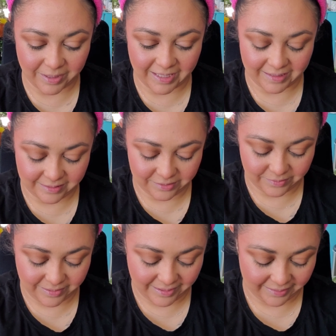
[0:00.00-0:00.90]
my head
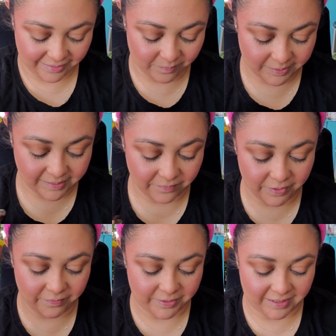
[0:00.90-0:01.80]
to give myself
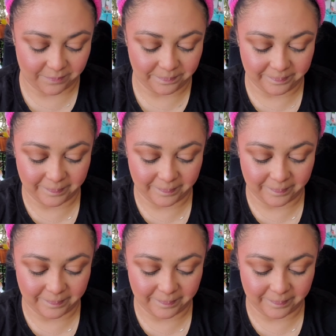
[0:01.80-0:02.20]
enough time.